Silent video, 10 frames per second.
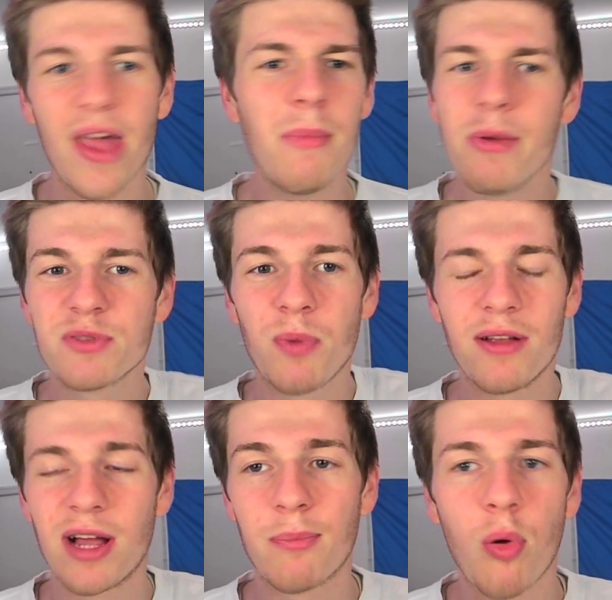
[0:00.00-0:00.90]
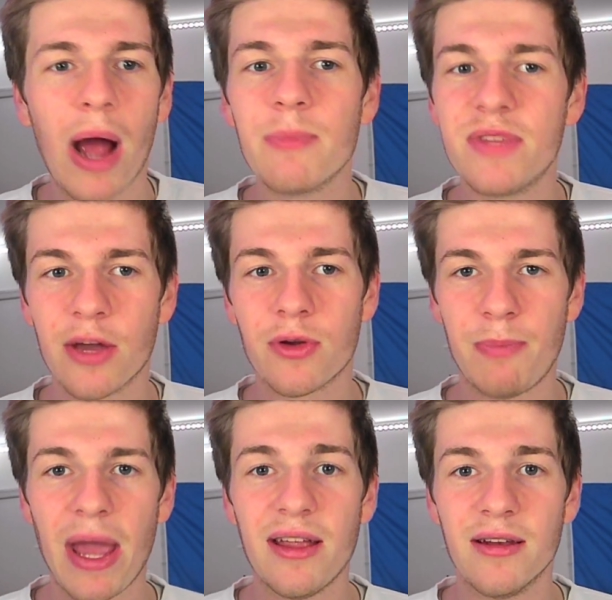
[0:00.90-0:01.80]
That man was playing like prime Gary
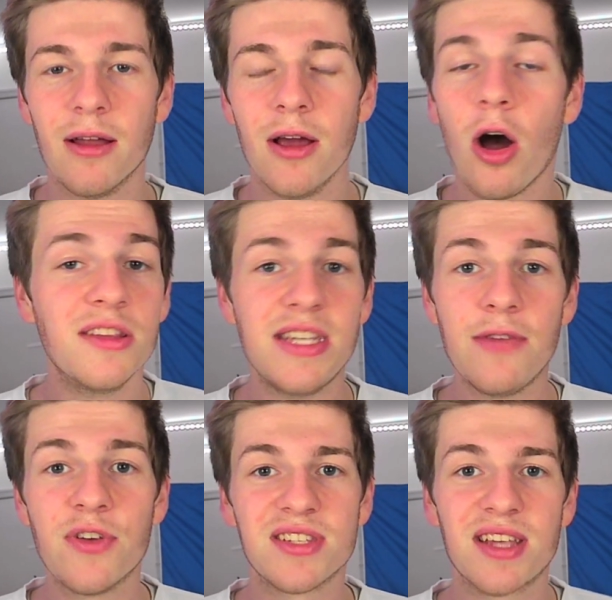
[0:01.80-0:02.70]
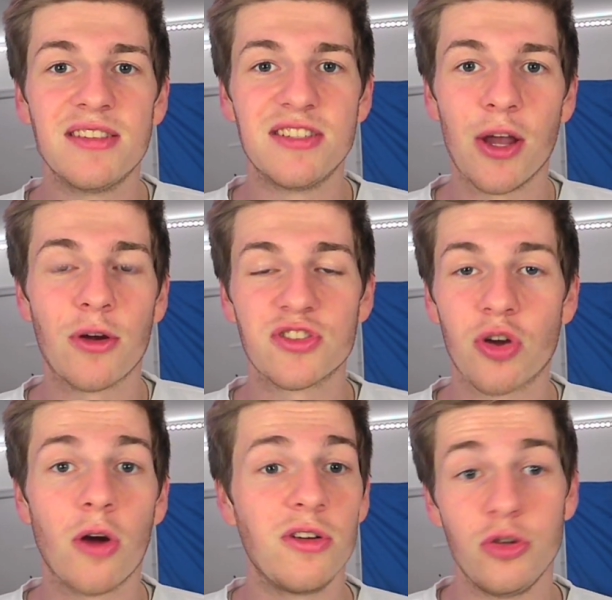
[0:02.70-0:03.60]
Payton on defense against Darius
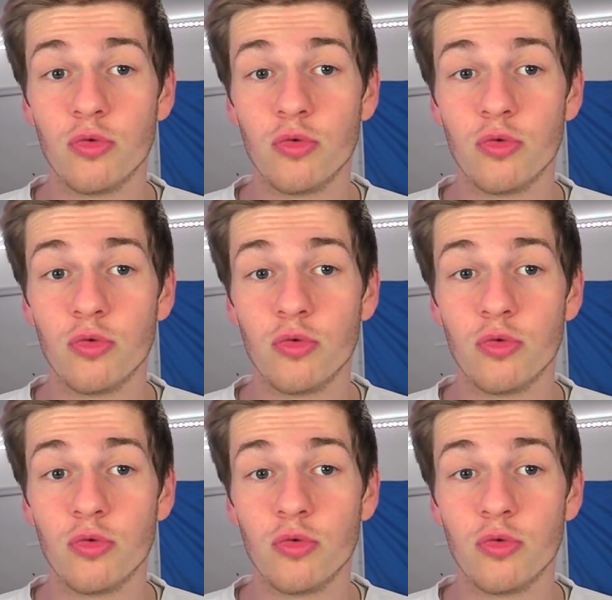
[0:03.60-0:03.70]
Garland,